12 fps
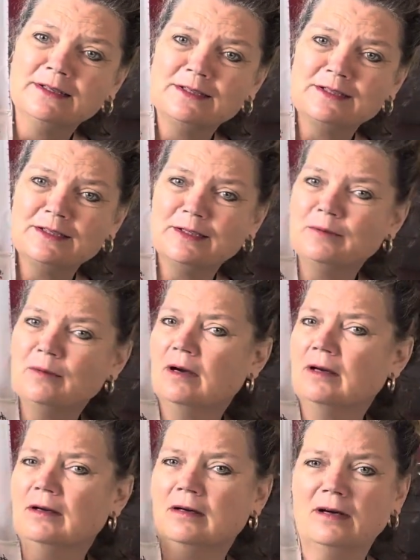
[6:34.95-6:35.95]
So,
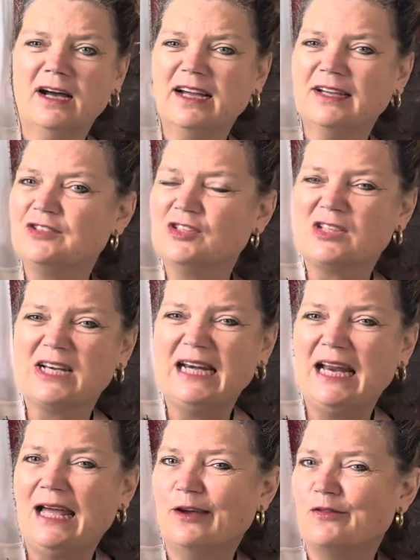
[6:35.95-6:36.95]
I just
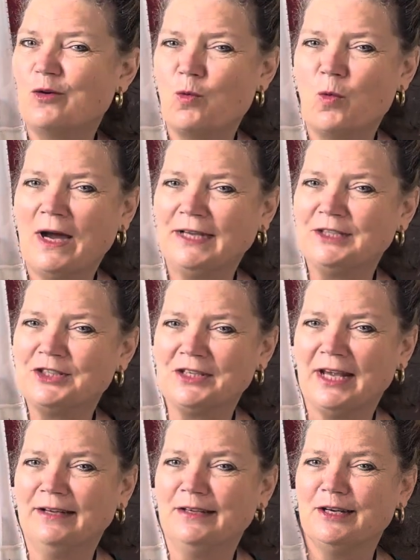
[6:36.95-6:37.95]
love whites
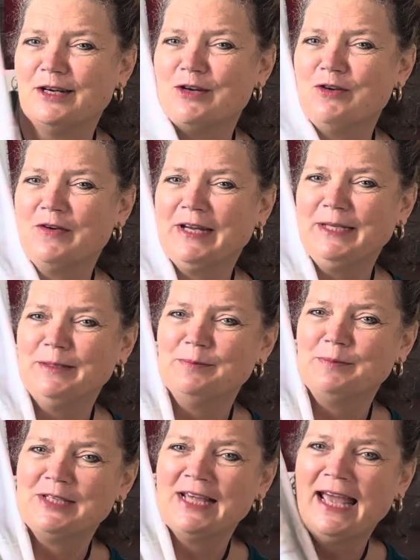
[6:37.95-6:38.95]
and
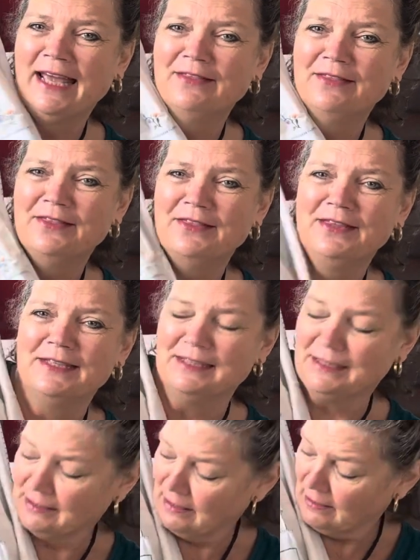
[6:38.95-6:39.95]
creams and
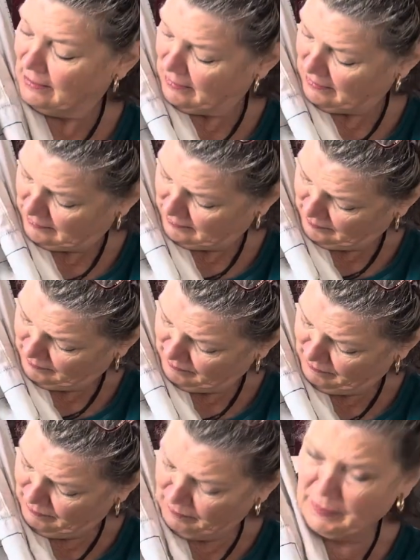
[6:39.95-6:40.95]
this
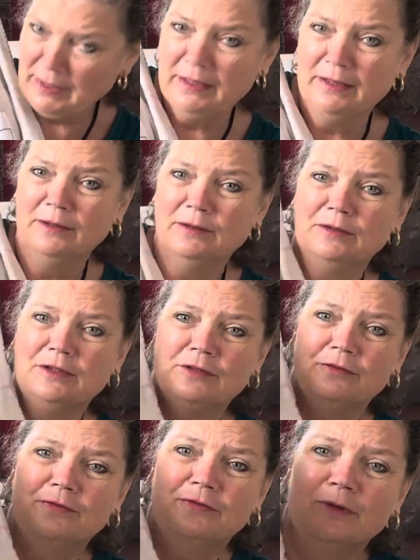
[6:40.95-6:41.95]

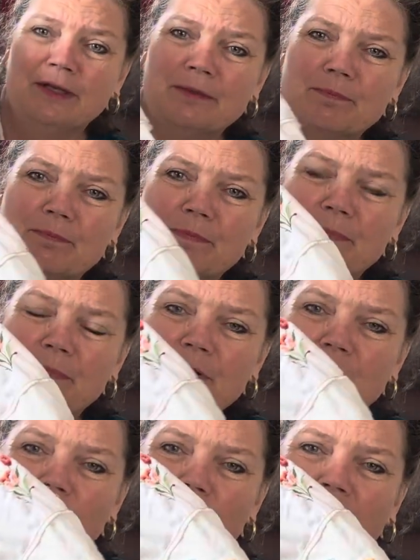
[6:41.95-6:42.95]
beautiful
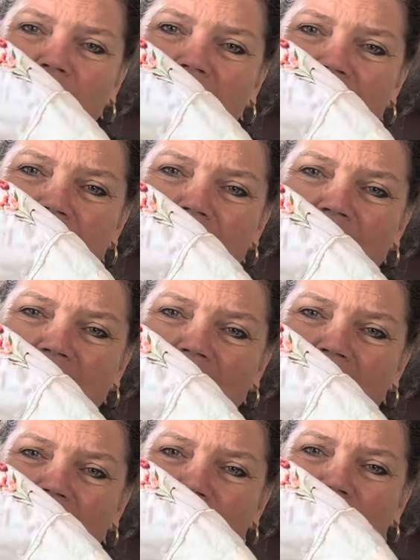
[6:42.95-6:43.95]
embroidery.
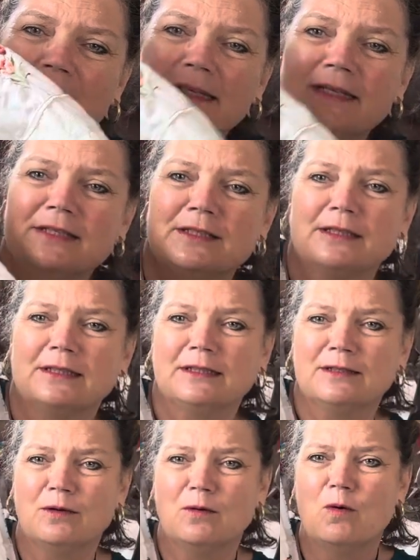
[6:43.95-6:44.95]
I mean, isn't
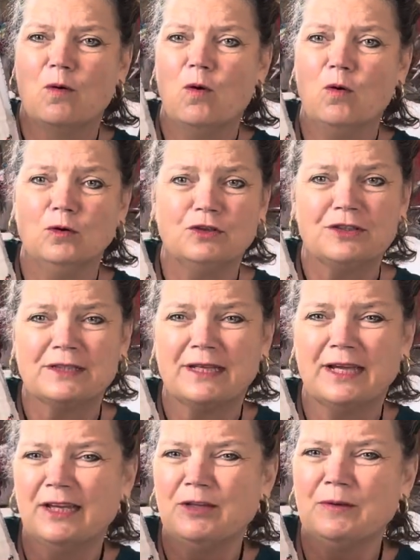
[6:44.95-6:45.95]
it gorgeous?
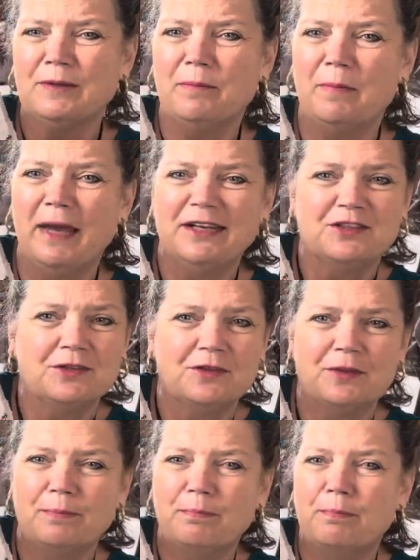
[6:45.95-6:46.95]
Can you imagine
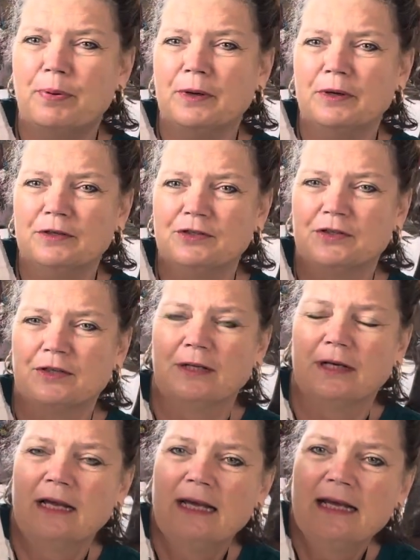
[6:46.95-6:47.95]
the
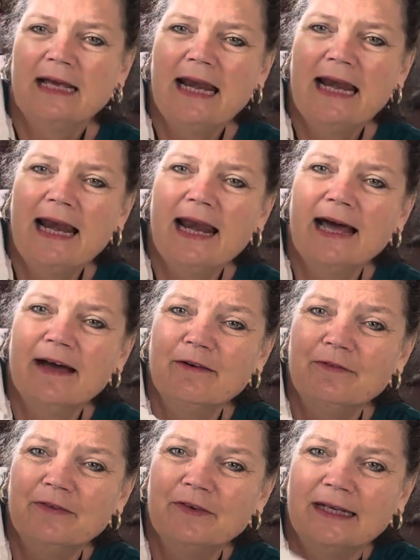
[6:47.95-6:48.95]
person
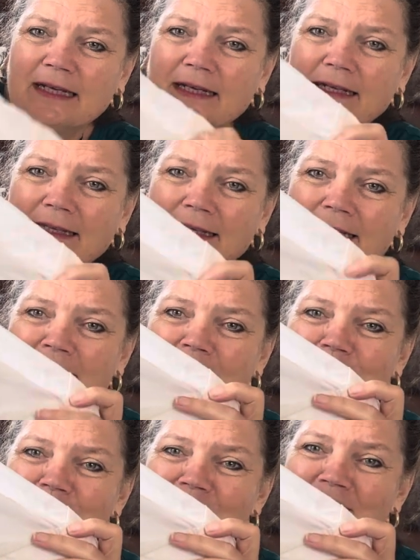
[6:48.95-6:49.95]
lovingly
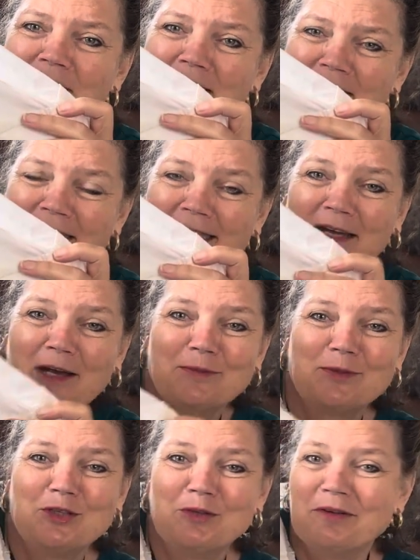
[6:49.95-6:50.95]
sitting? I'm
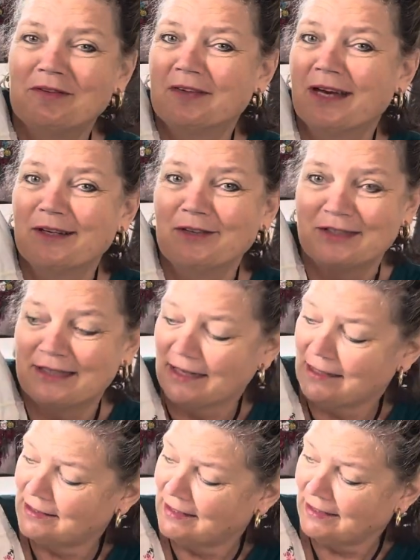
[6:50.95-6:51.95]
sure those
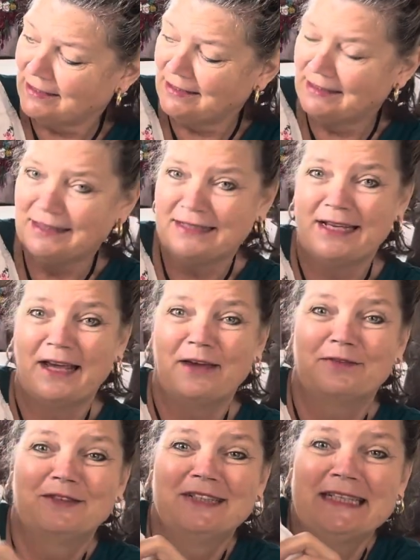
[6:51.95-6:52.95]
days they didn't
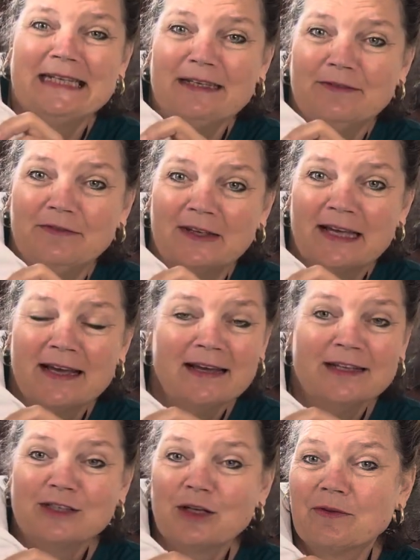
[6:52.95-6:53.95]
have TV,
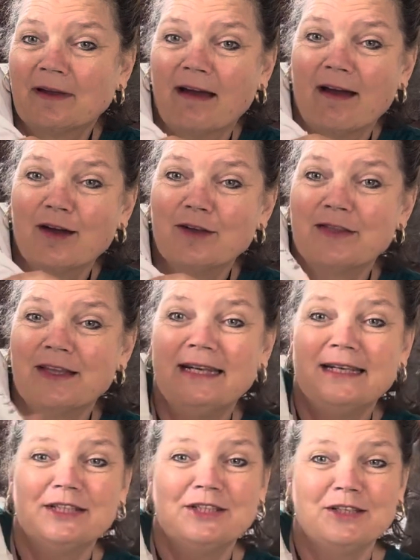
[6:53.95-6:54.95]
so they either
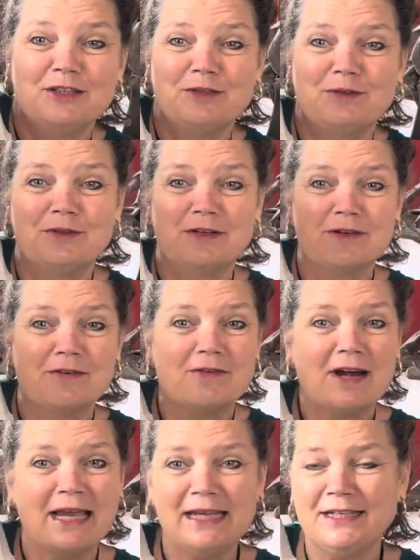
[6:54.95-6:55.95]
listened to the
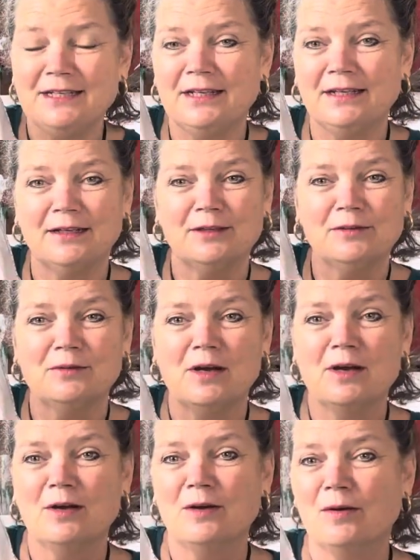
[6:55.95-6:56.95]
radio
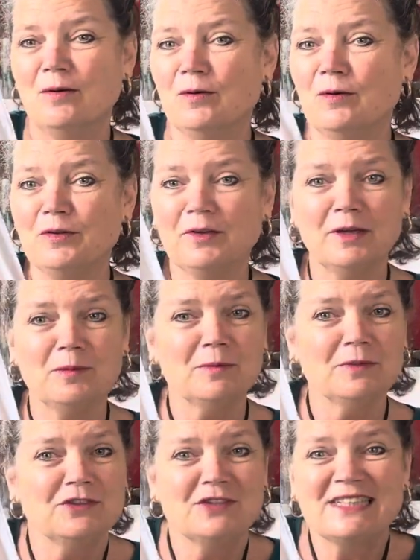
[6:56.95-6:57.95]
or they
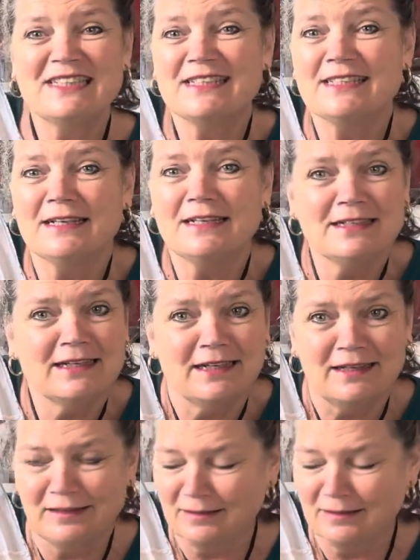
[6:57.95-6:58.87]
were just sitting.